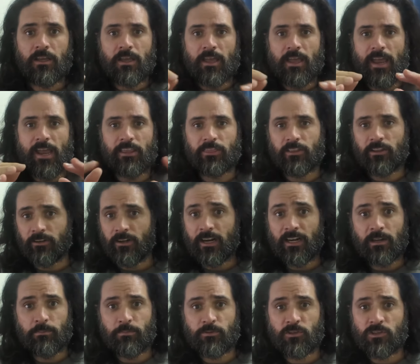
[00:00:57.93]
and the
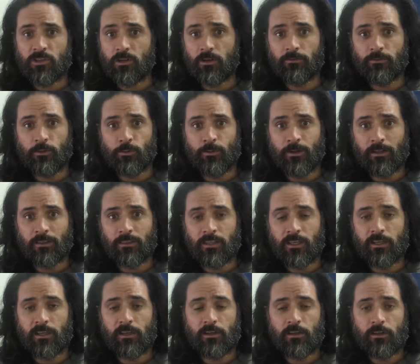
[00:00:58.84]
90% of you out
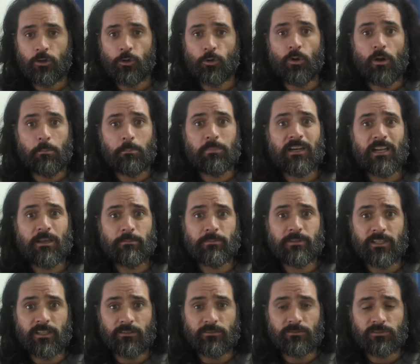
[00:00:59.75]
there who are pleb
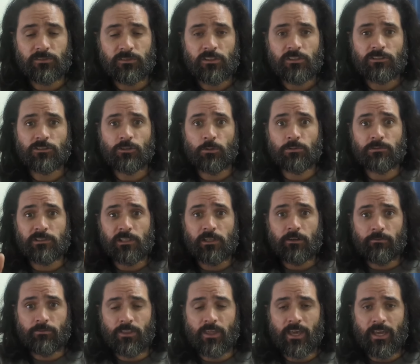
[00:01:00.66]
devs. So instead
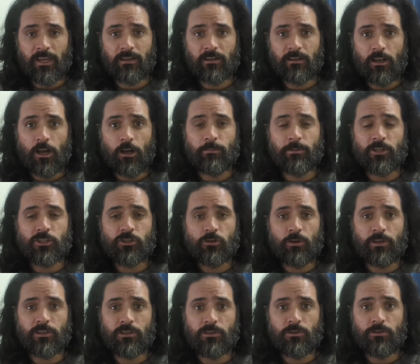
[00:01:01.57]
of that, I'll be
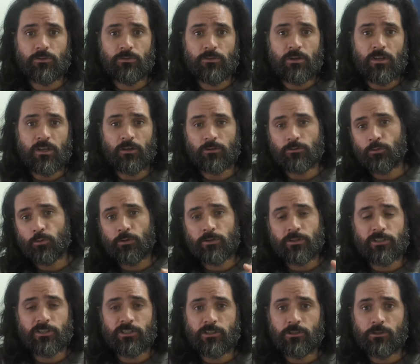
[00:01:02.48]
showing you,
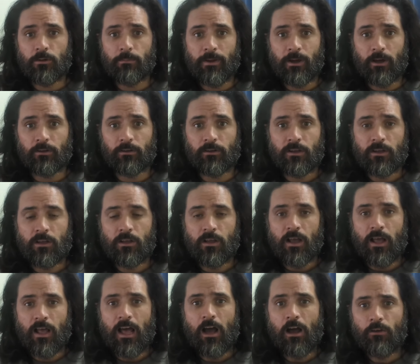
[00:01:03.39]
talking to you about
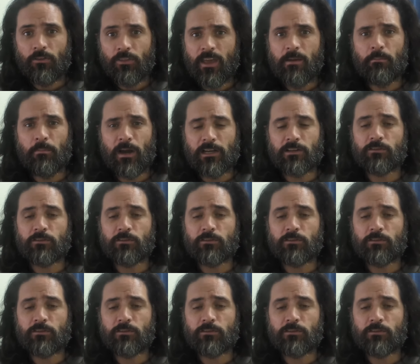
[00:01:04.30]
how they might